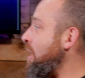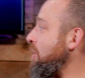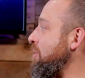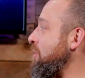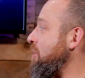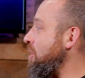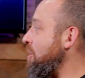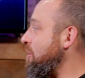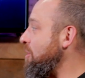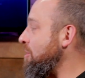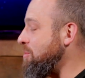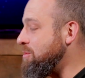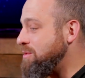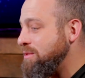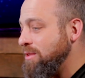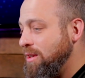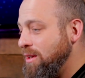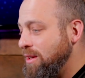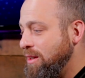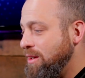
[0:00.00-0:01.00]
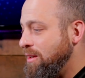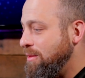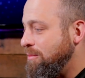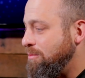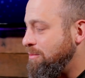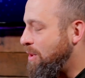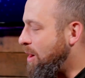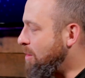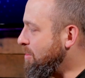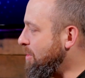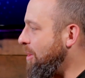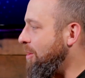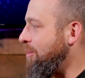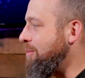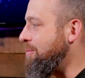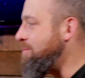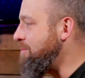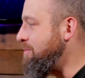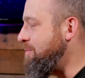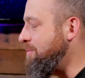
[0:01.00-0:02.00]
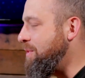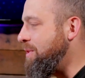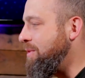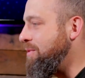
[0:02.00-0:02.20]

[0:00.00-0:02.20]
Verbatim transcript: out, you know, that was probably on,